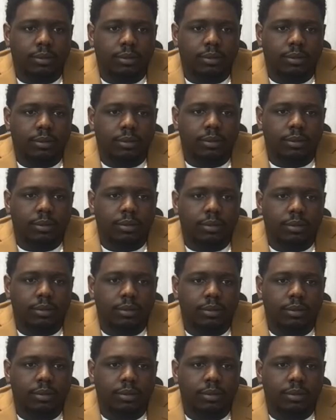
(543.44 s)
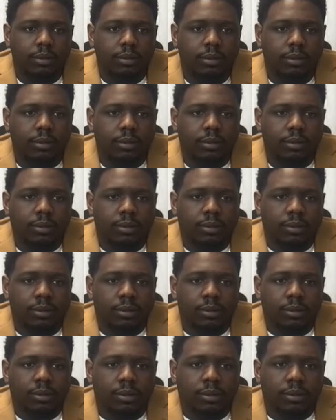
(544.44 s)

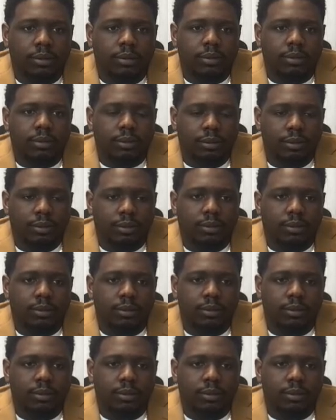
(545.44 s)
The person shown says nothing.